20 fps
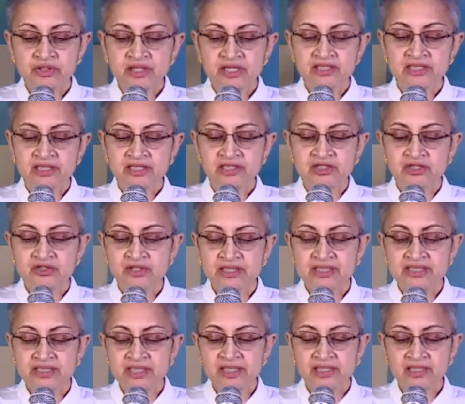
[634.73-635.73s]
is
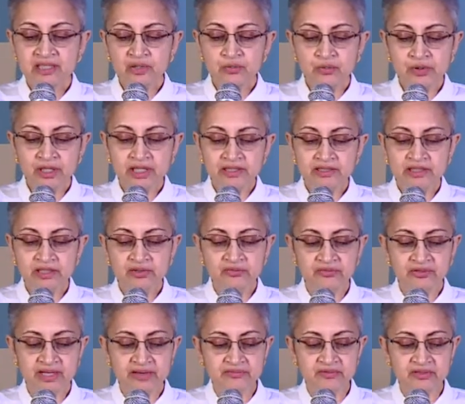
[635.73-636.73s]
intrinsically worthy of
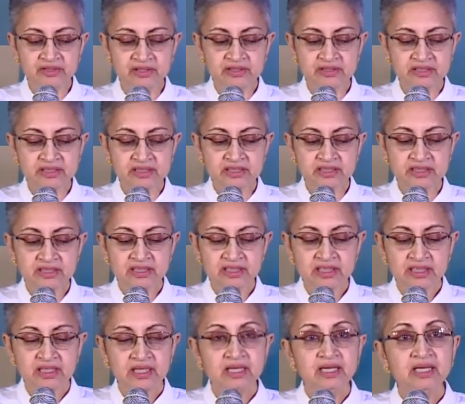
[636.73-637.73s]
reverence.
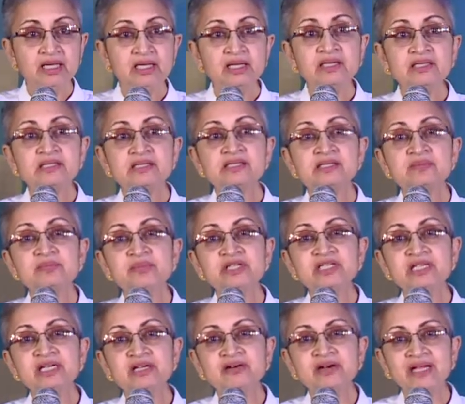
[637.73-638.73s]
Its
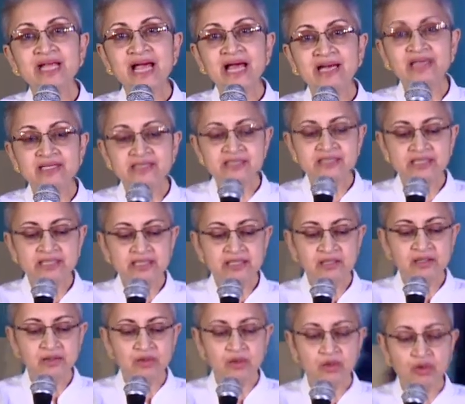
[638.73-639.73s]

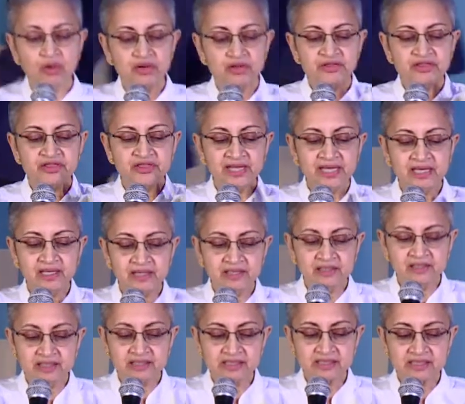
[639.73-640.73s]
materiality or
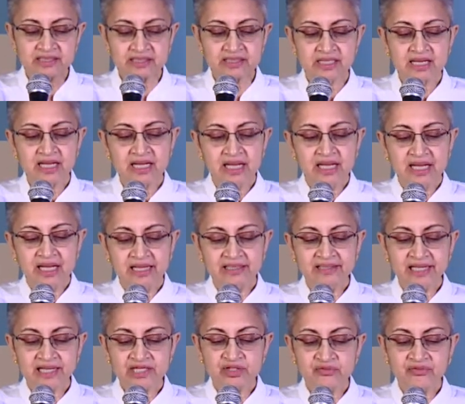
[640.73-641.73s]
thingness, and
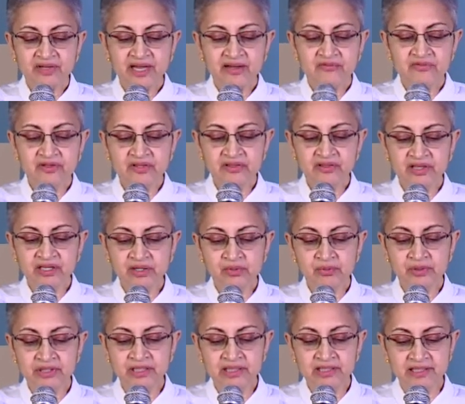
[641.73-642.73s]
that of everything
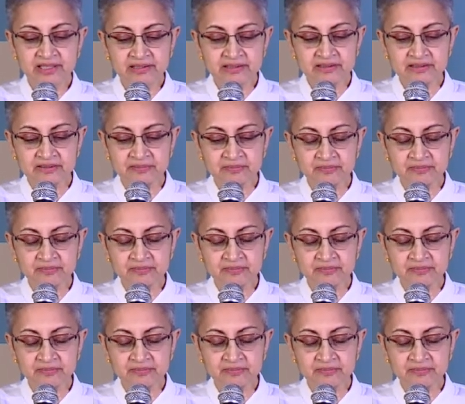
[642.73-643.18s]
within it.